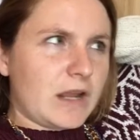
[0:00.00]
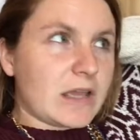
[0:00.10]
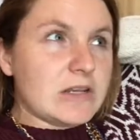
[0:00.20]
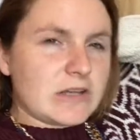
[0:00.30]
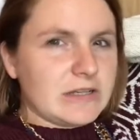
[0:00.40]
and I
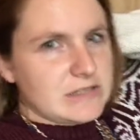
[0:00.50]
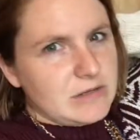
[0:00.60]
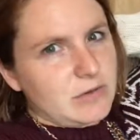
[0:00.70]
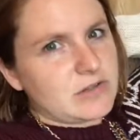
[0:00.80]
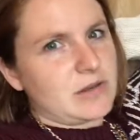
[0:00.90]
can totally
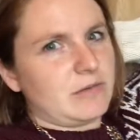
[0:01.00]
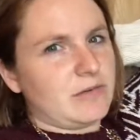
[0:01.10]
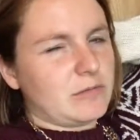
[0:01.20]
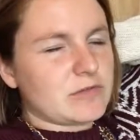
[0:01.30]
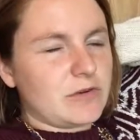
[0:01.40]
see where it's coming
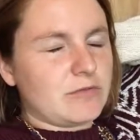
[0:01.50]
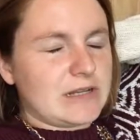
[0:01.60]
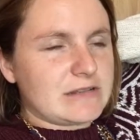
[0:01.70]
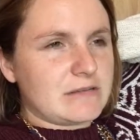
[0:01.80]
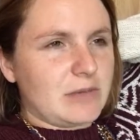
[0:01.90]
from. It's got a
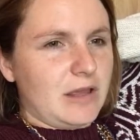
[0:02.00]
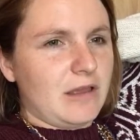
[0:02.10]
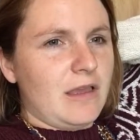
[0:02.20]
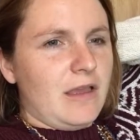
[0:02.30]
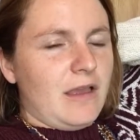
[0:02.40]
really similar
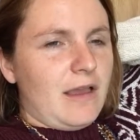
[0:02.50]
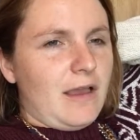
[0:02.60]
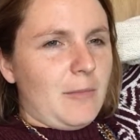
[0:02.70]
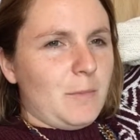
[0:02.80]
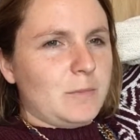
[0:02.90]

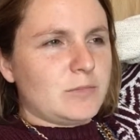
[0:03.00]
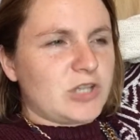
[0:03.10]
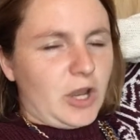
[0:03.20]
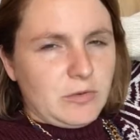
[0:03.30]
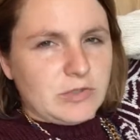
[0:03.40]
um,
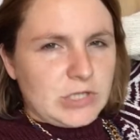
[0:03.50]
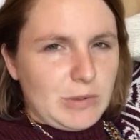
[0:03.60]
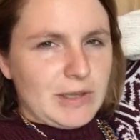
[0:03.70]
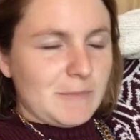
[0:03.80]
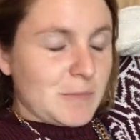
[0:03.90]
tone
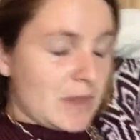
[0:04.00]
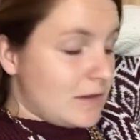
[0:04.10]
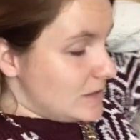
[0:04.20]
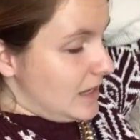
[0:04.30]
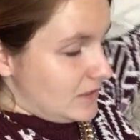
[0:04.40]
to it.
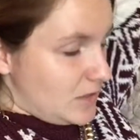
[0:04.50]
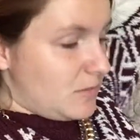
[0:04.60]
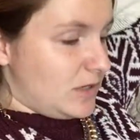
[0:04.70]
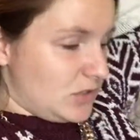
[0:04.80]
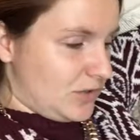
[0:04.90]
So yeah, so
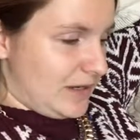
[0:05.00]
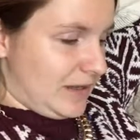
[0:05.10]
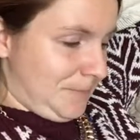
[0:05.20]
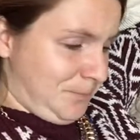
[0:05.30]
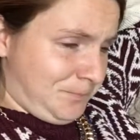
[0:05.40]
I'm enjoying
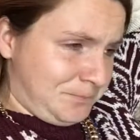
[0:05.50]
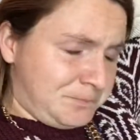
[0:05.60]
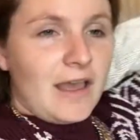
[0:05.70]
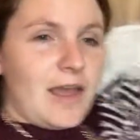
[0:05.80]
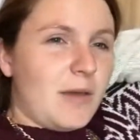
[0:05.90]
it.
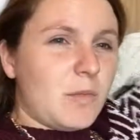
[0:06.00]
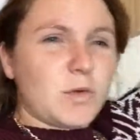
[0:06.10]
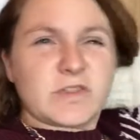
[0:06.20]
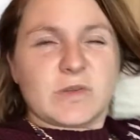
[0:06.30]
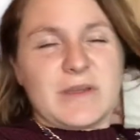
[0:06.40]
Um,
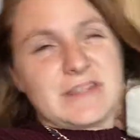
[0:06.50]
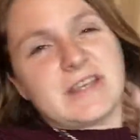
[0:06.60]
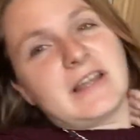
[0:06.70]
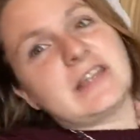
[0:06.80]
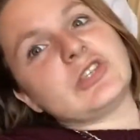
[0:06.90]
also, the weather
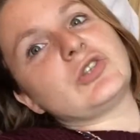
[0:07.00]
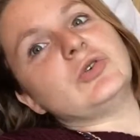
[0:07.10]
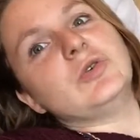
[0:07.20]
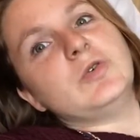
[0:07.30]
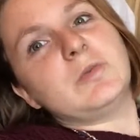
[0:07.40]
turned like
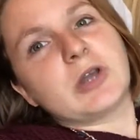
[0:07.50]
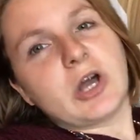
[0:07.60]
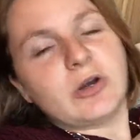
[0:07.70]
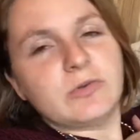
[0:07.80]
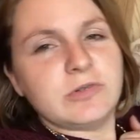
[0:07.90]
super
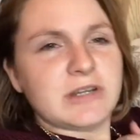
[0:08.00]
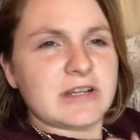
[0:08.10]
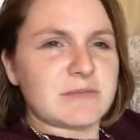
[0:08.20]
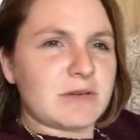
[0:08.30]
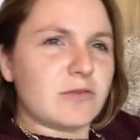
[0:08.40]
cold, and
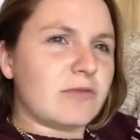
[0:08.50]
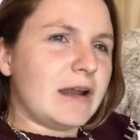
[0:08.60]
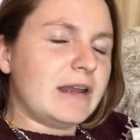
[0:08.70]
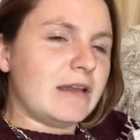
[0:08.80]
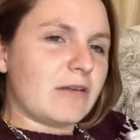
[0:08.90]
it's been all
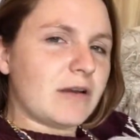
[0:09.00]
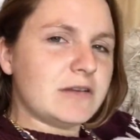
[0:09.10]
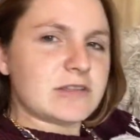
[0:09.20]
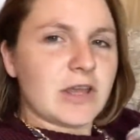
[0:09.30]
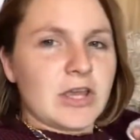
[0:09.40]
rainy and
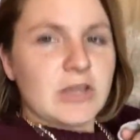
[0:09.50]
gross,